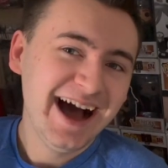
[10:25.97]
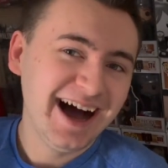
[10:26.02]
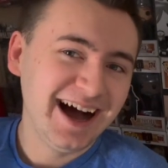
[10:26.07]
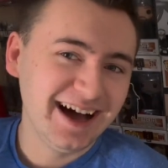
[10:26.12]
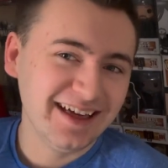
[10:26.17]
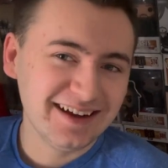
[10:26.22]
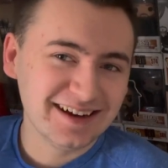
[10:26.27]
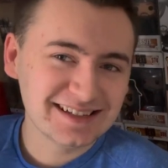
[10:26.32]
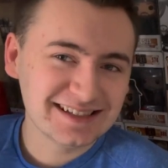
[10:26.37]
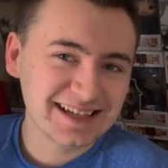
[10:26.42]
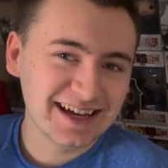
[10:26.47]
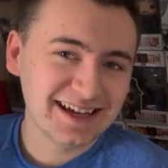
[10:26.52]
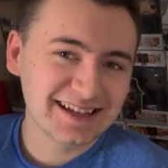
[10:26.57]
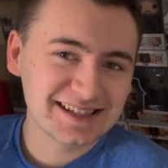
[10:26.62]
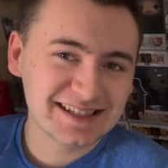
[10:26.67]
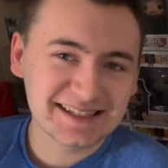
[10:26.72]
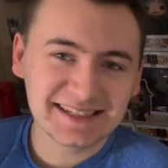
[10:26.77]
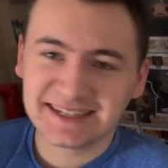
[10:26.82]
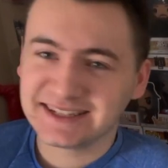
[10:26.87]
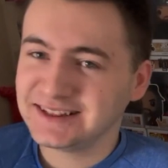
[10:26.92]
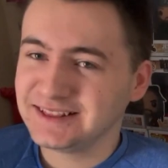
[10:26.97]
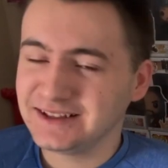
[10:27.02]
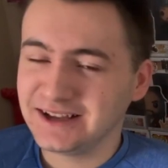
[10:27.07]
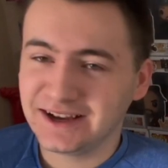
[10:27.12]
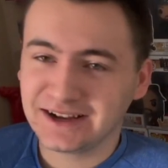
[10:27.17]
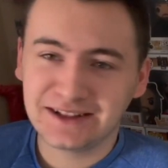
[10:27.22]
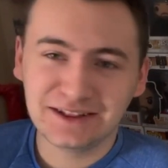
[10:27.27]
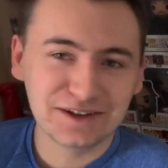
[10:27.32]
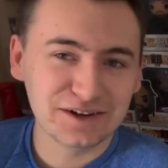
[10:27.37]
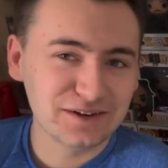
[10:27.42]
there's that to
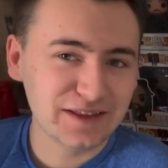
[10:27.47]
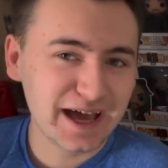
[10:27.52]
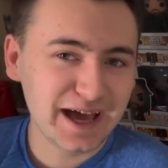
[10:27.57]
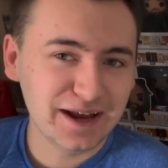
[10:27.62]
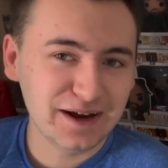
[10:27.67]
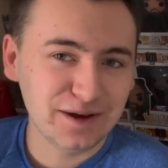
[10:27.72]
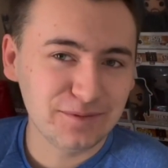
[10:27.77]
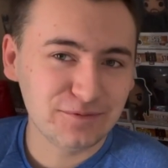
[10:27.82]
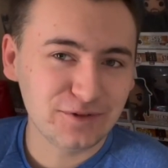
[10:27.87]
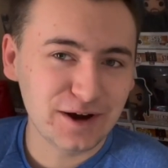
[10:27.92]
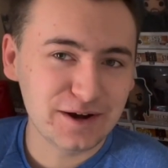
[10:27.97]
clear that up for